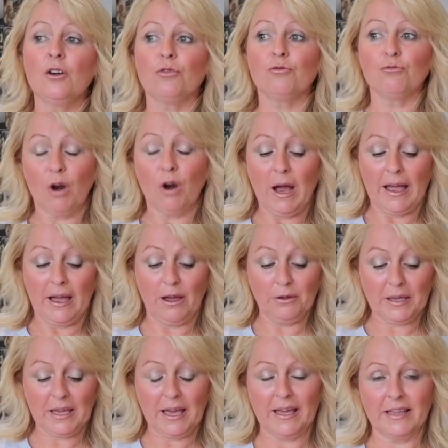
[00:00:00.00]
Right,
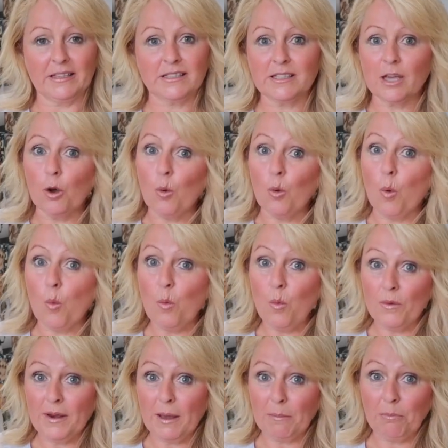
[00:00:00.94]
okay, so
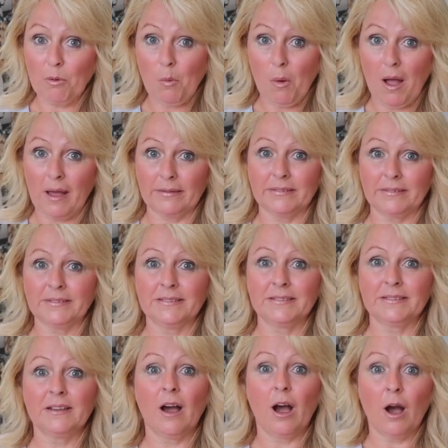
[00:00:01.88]
number one,
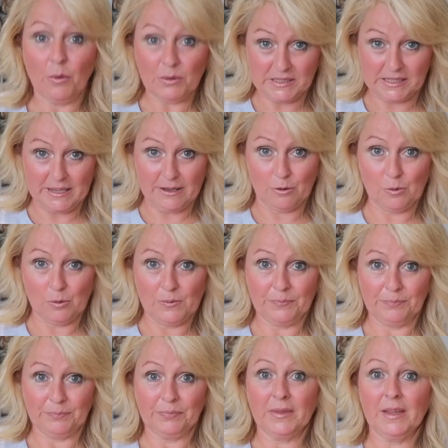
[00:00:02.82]
I was ill.
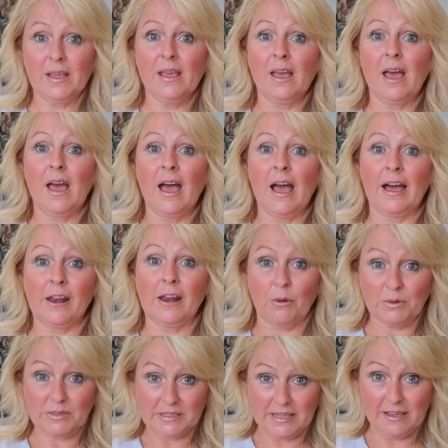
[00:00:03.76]
And I
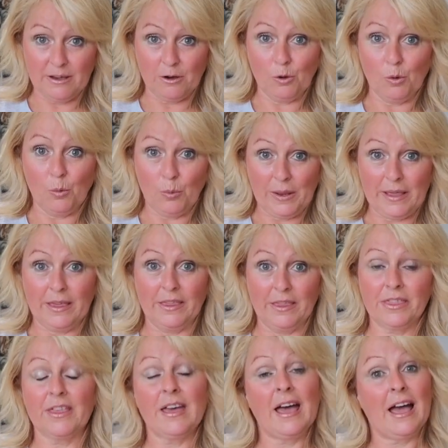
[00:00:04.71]
was ill
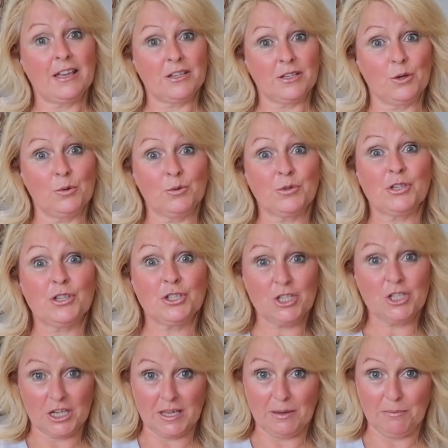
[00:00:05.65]
with adults
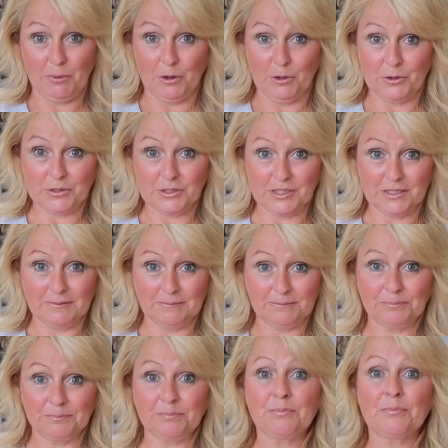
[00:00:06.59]
chickenpox.
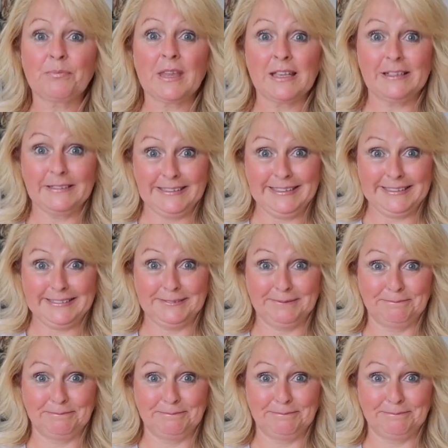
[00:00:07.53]
Yeah.